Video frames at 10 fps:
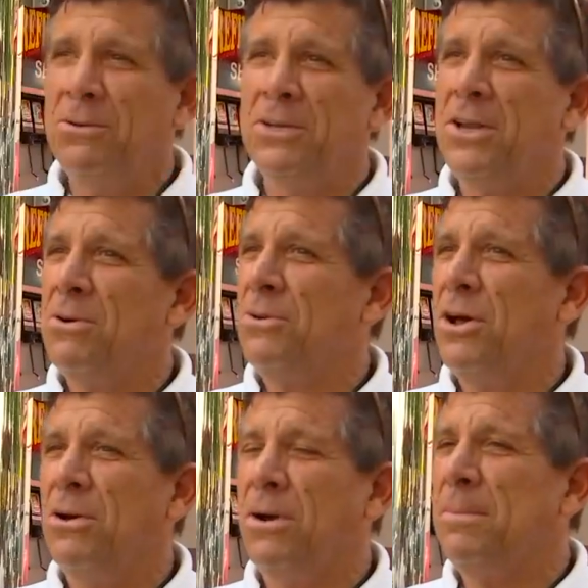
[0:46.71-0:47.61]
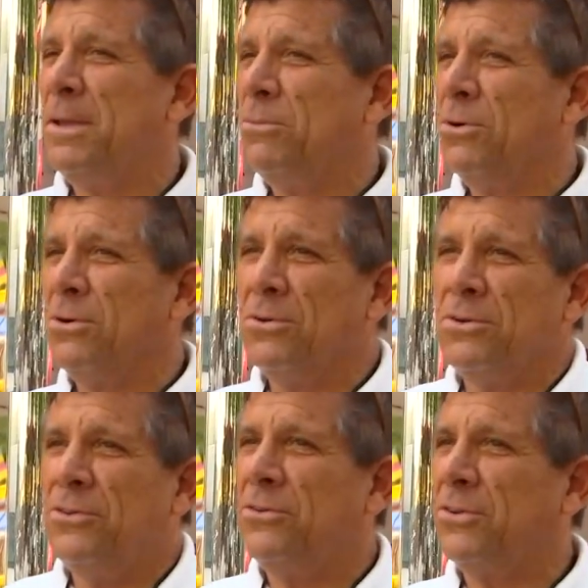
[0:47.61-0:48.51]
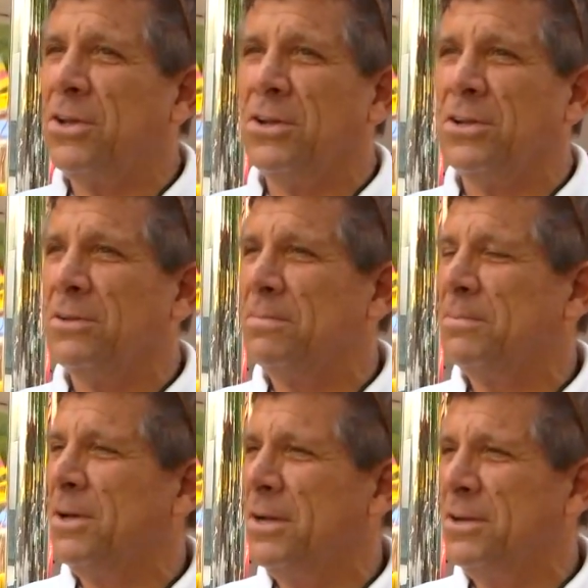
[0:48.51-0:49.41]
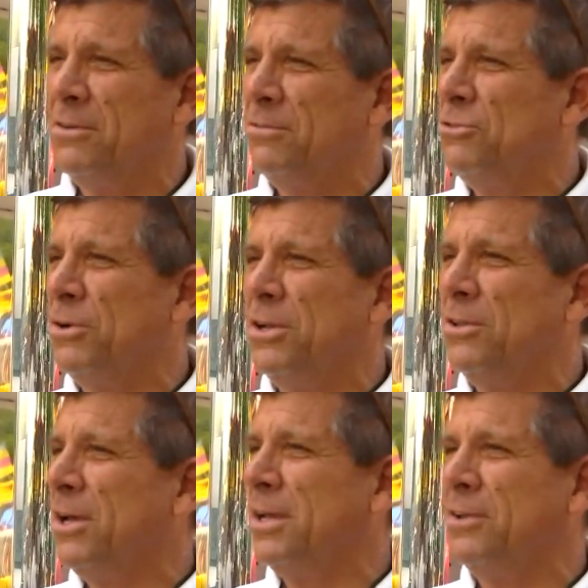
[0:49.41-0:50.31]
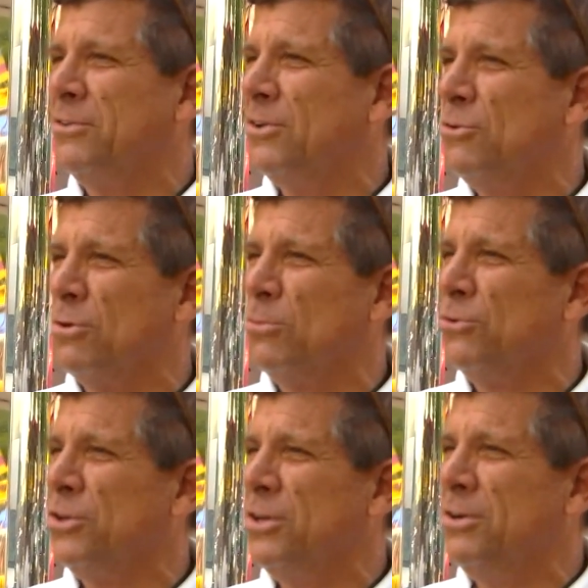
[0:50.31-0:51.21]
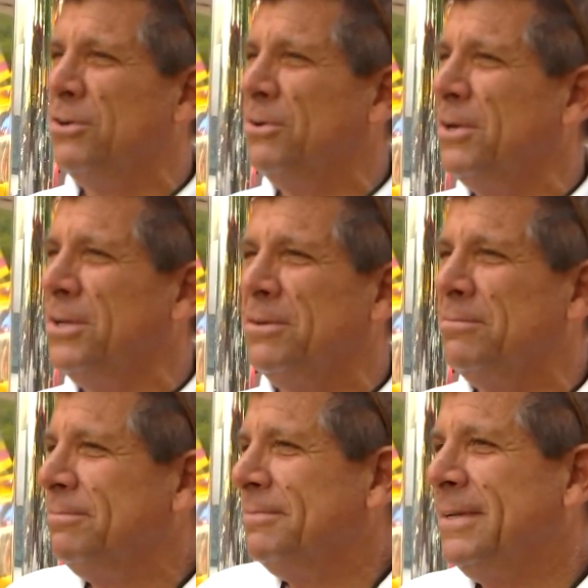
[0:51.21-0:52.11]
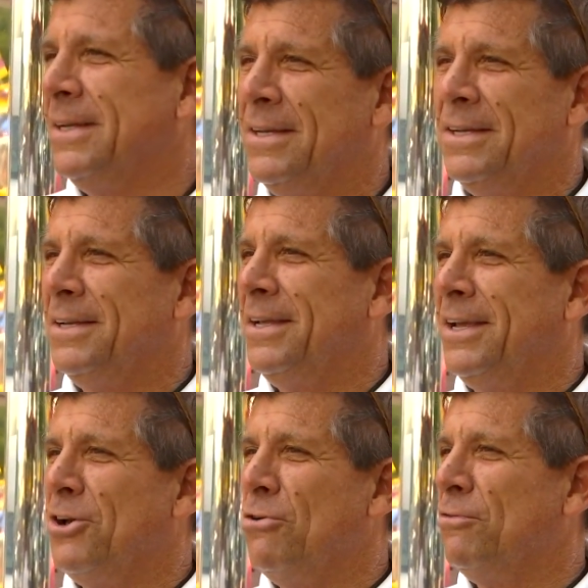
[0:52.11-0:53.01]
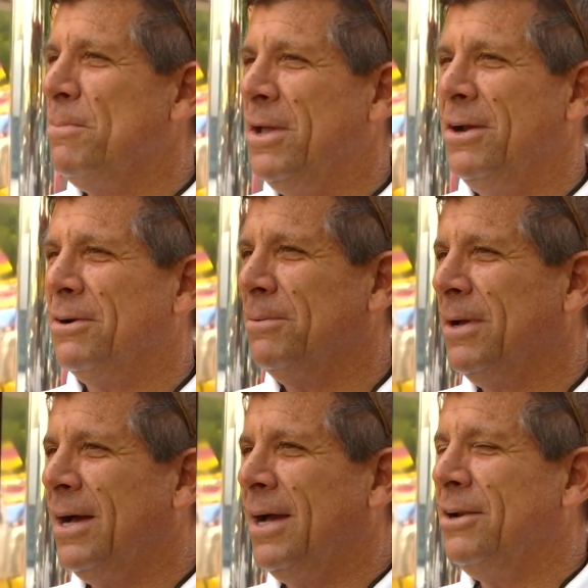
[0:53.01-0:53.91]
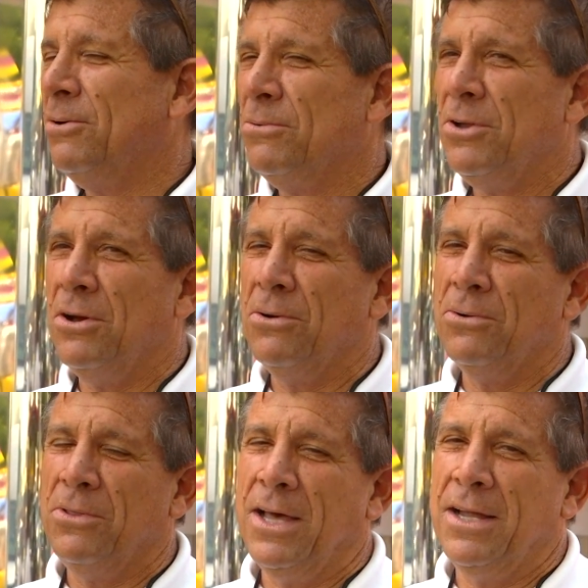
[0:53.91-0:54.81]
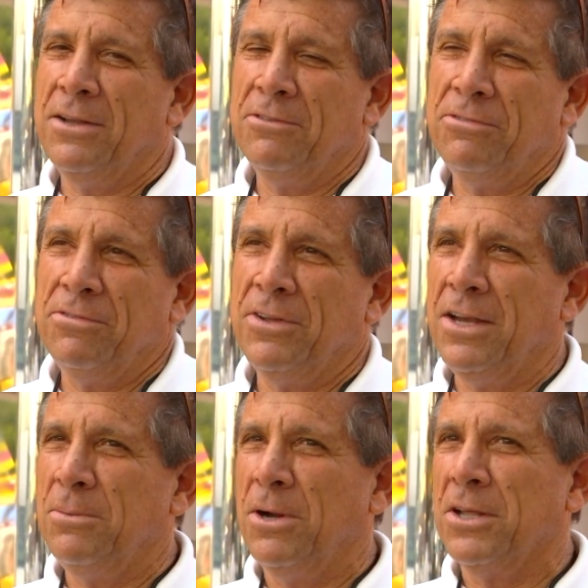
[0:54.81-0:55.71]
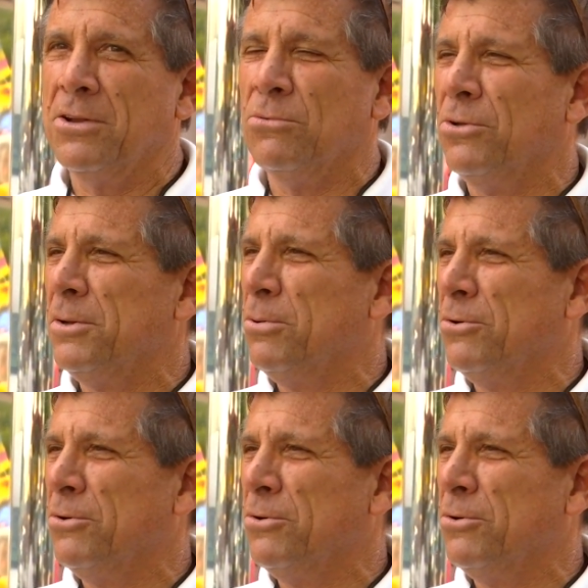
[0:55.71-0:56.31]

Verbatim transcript: really don't know. I mean, we're just going to kind of treat it like it's a normal year and go from there. I don't know that if anybody can really